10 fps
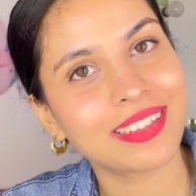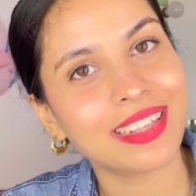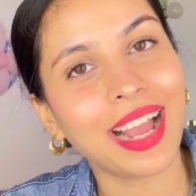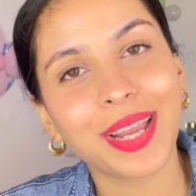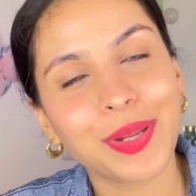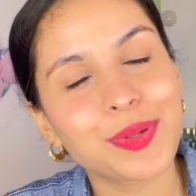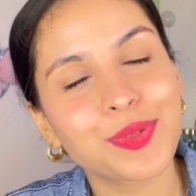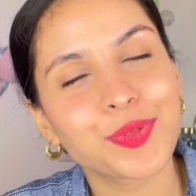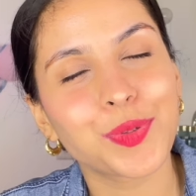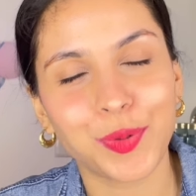Thank you
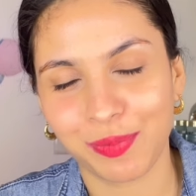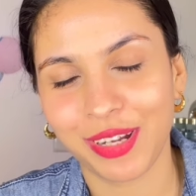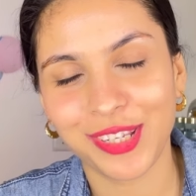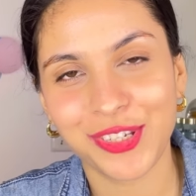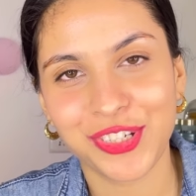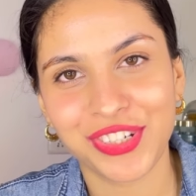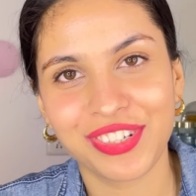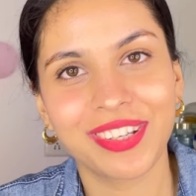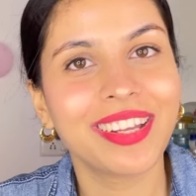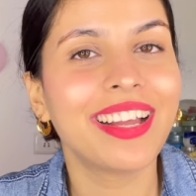so much.
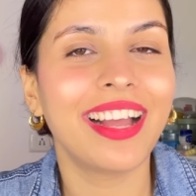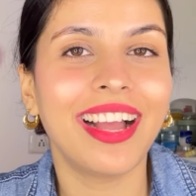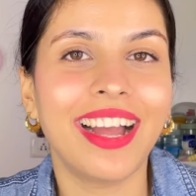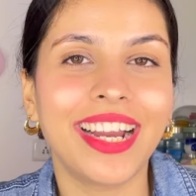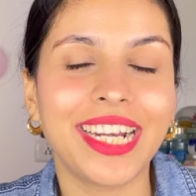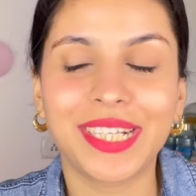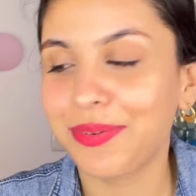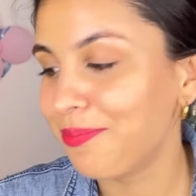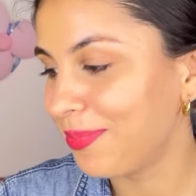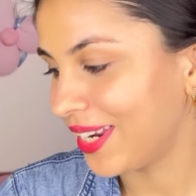It
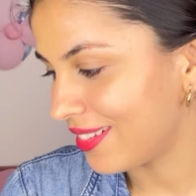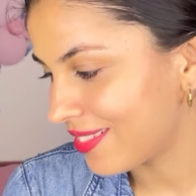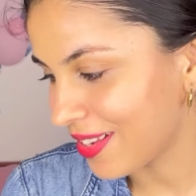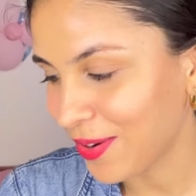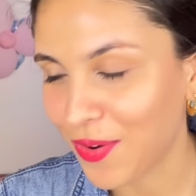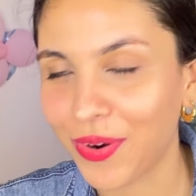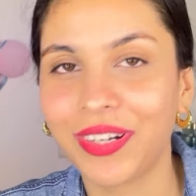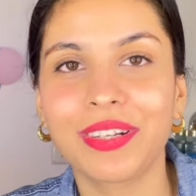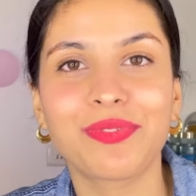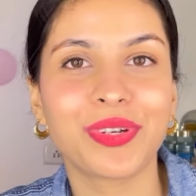means a lot
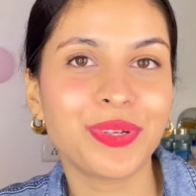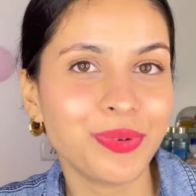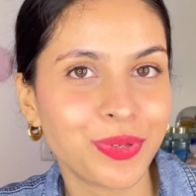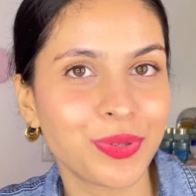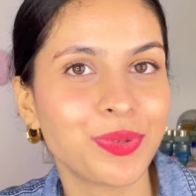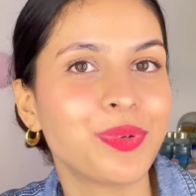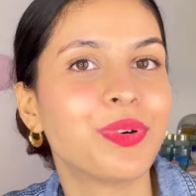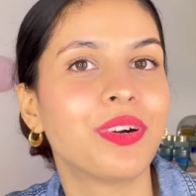for you to